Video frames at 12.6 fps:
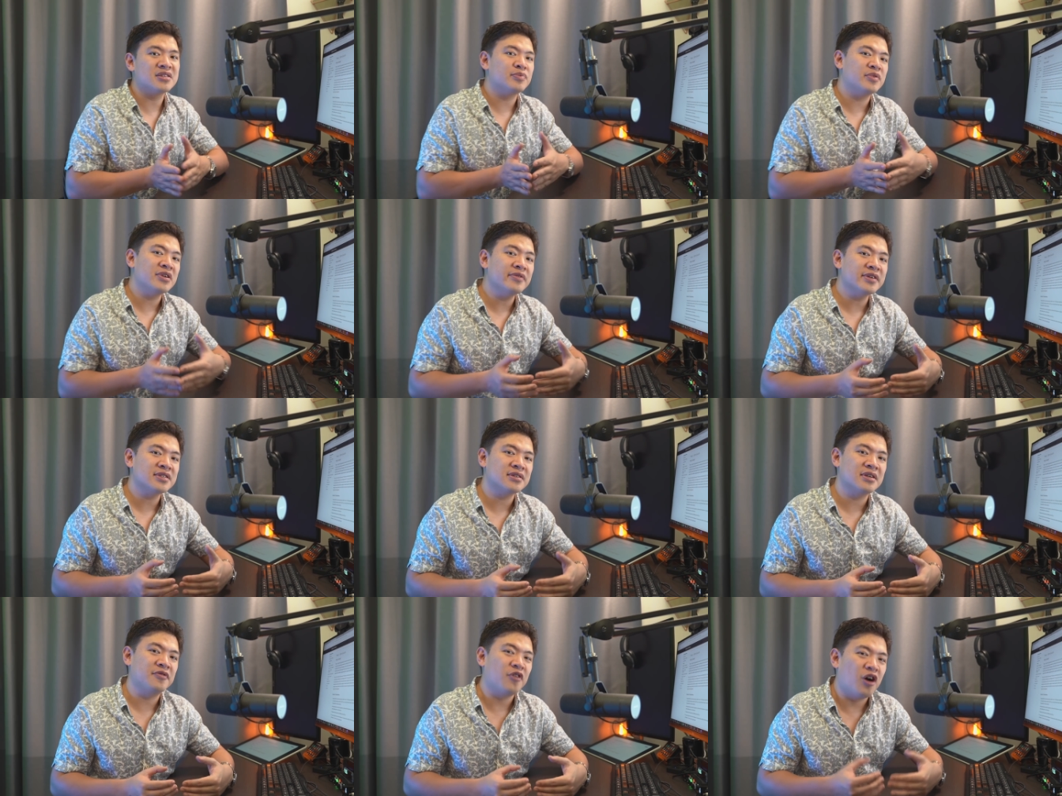Because
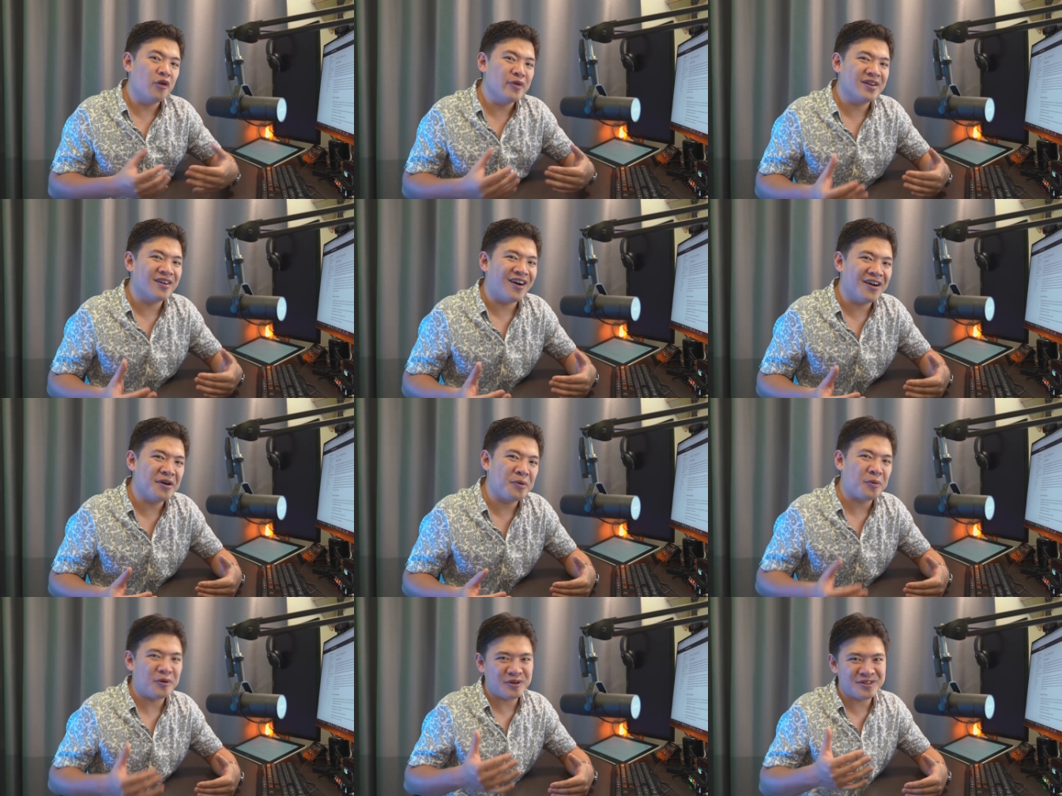previously, all we
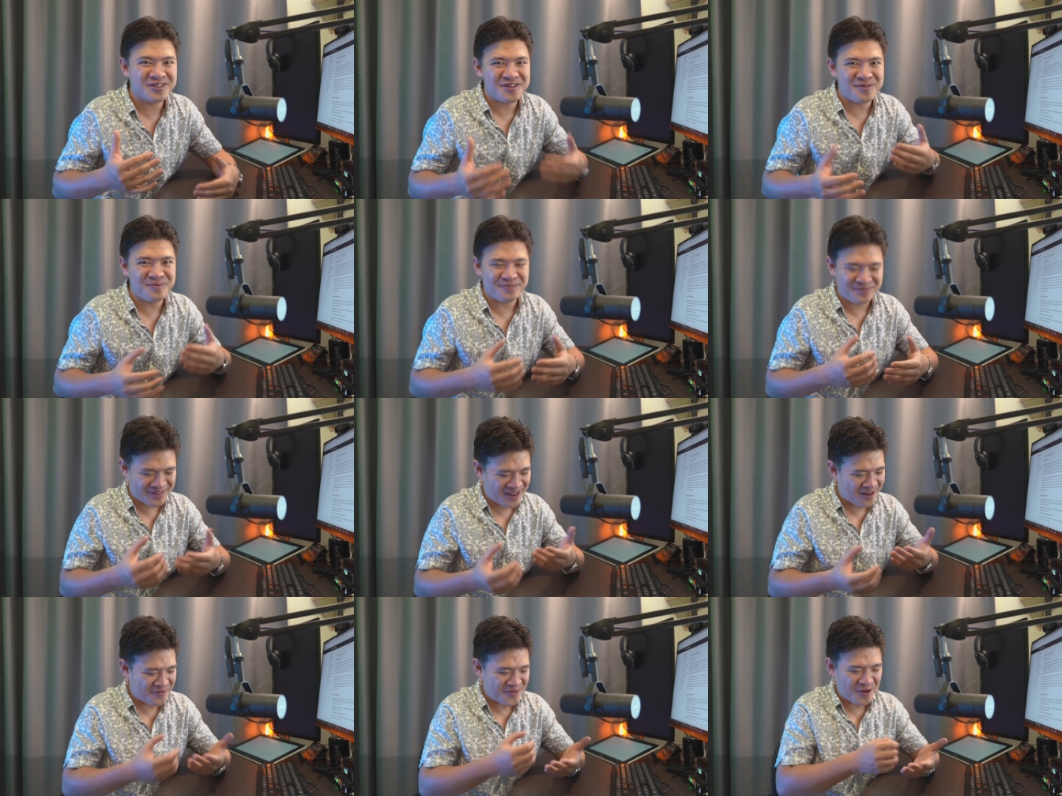got were
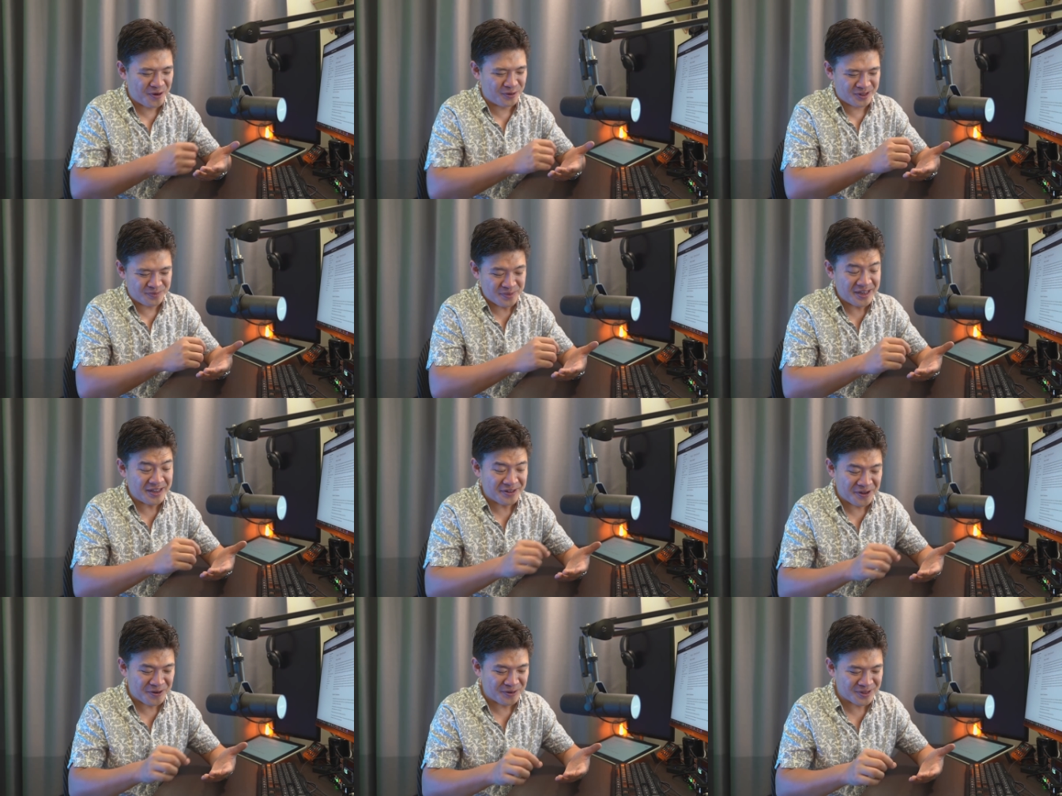some kind of notes,
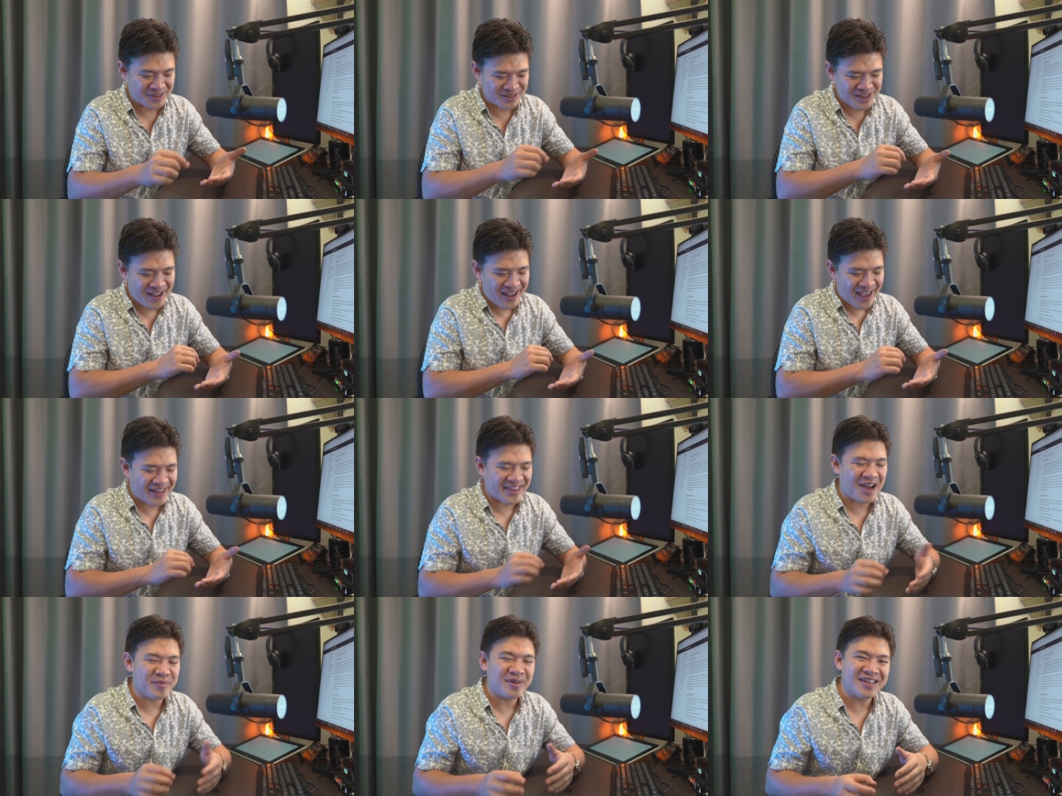meeting notes,
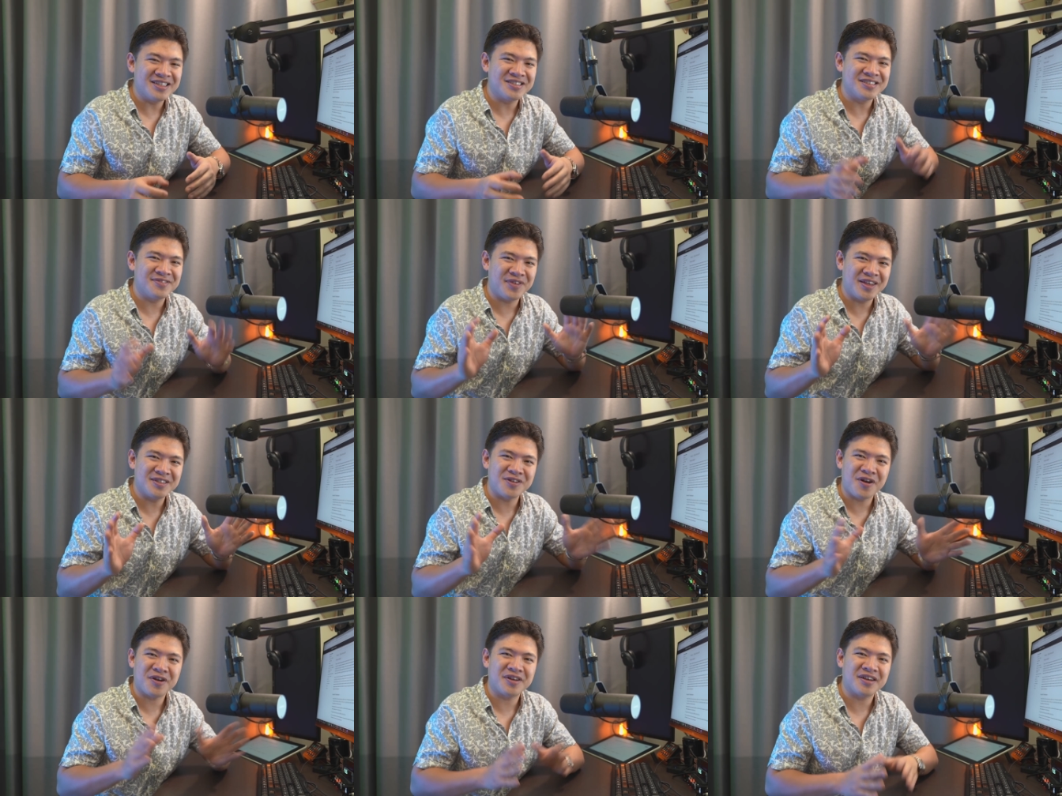and tabulations,
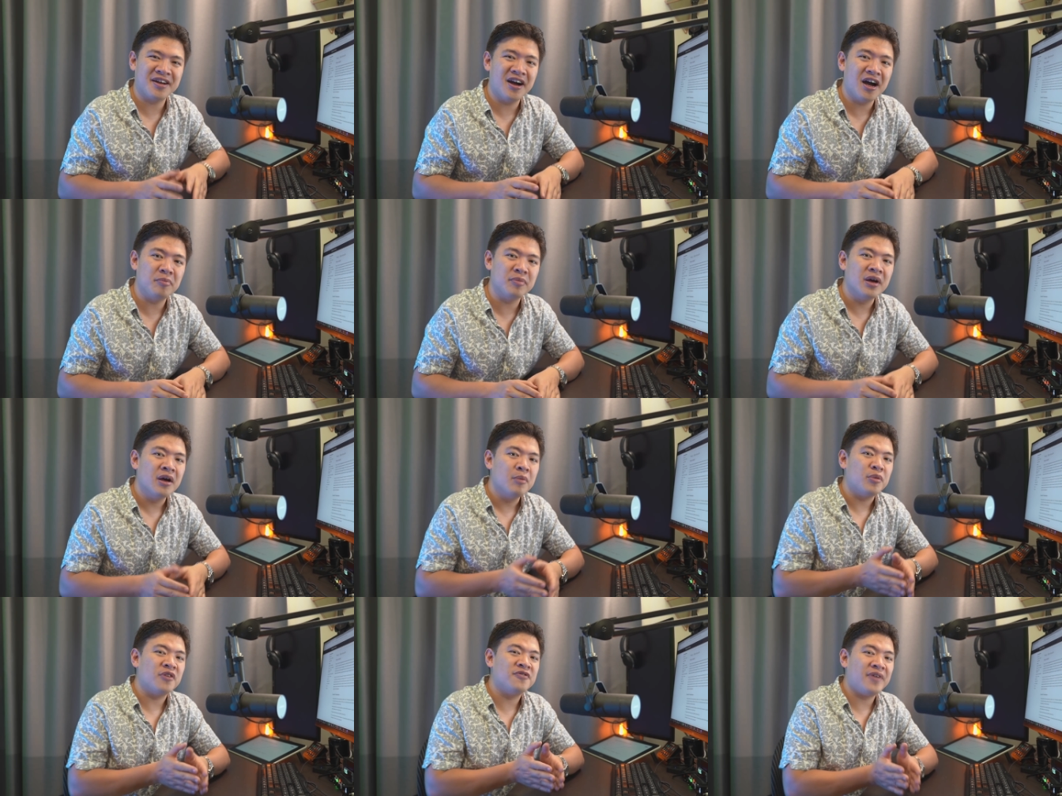things are going to come.
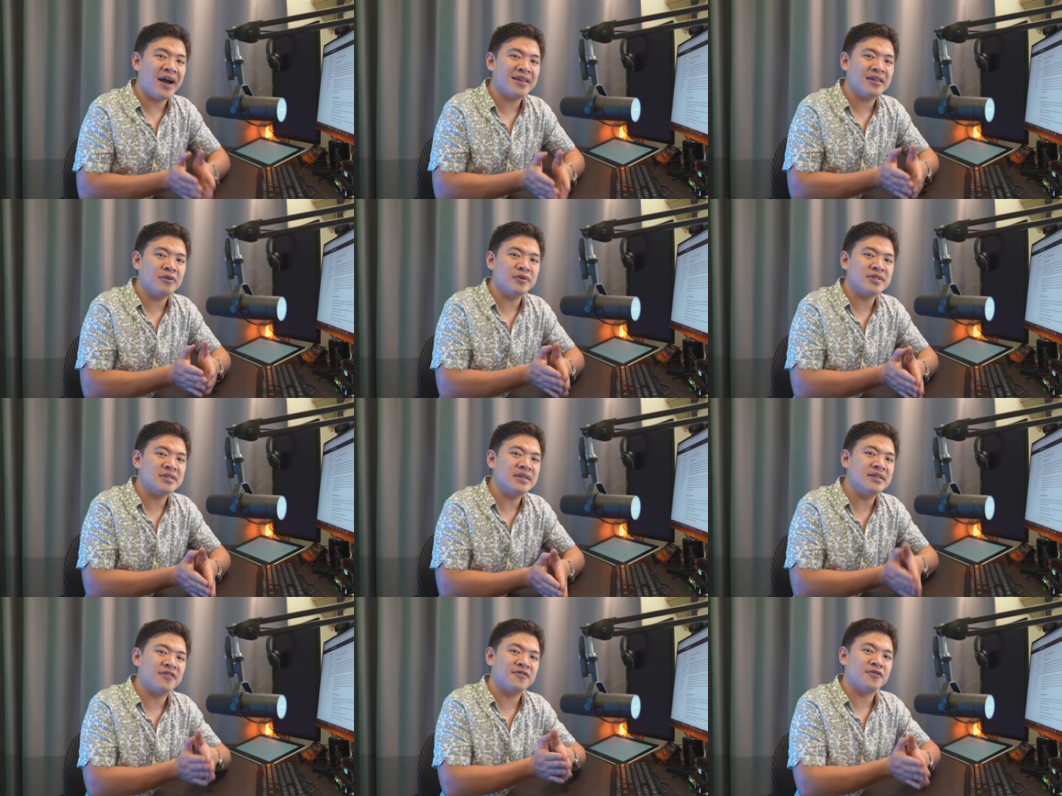But finally, we're
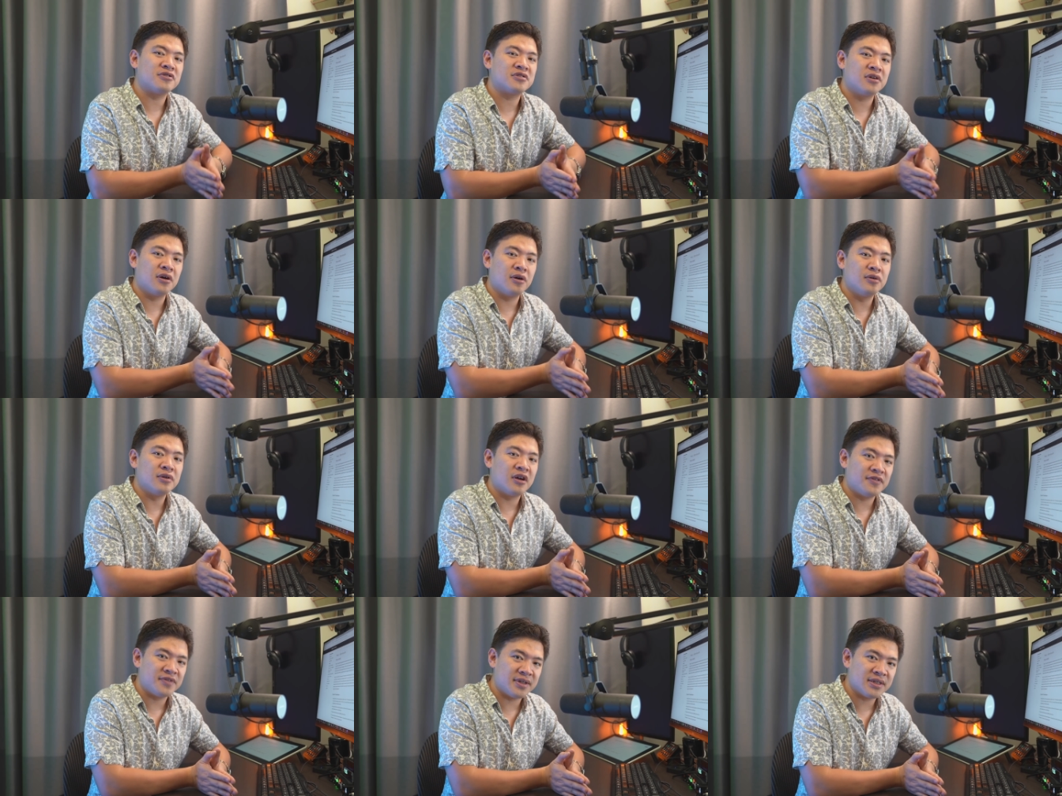seeing the first
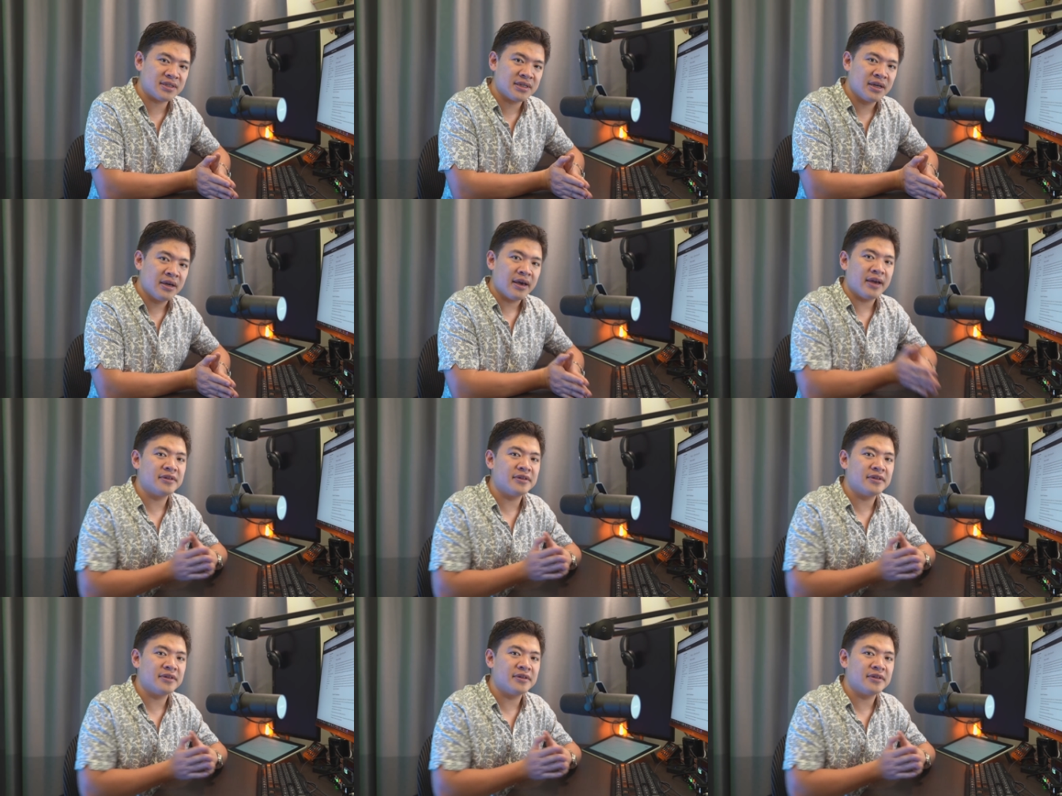code of this.